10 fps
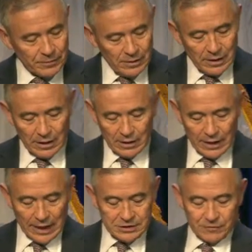uh,
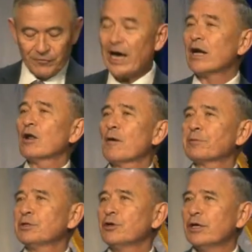as a final
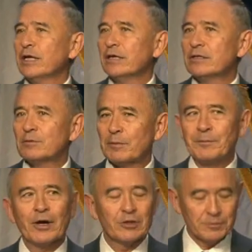opportunity to
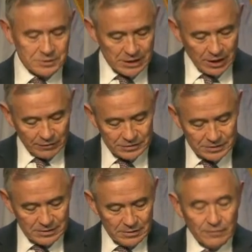prepare themselves
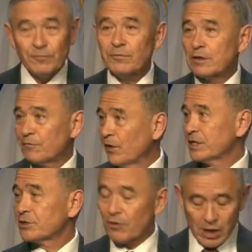to face
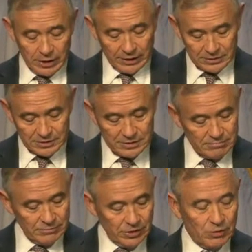their audience.
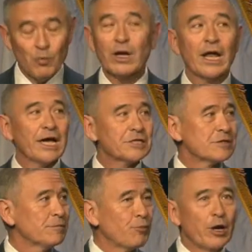You know, one last
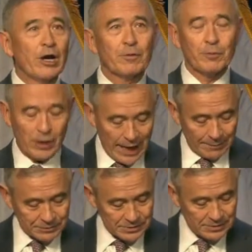prayer
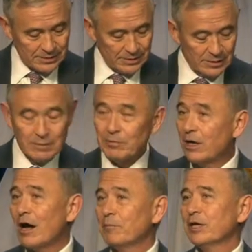perhaps, but
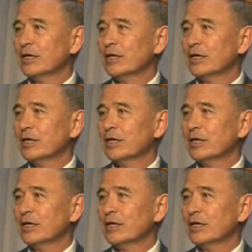not me.